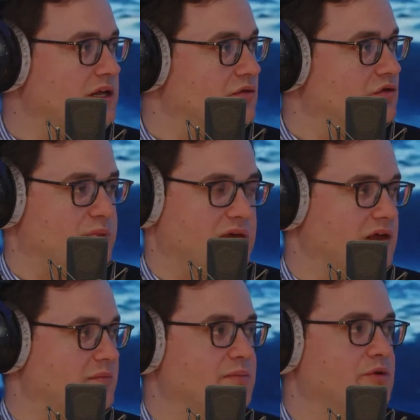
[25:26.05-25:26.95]
He was paying
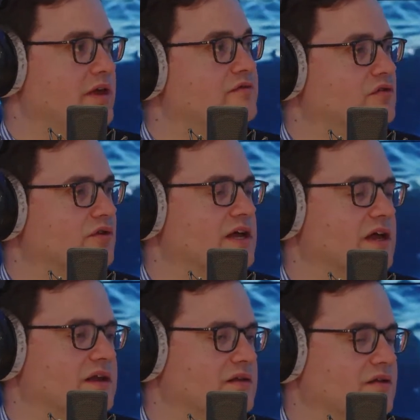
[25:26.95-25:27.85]
people left and right,
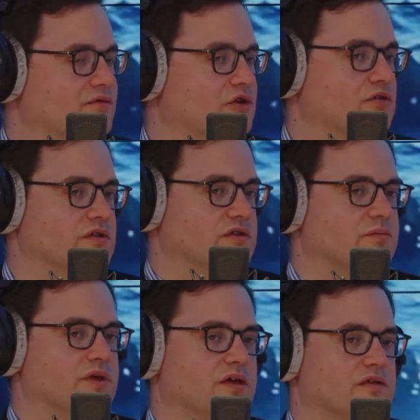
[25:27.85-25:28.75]
and for good reason,
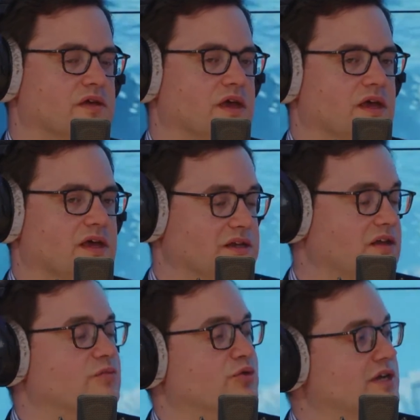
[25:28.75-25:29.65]
because it does
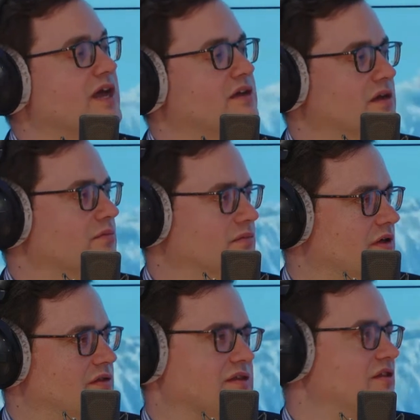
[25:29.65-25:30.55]
protect him
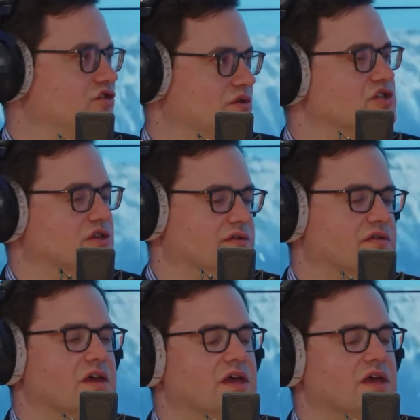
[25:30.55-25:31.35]
in these situations.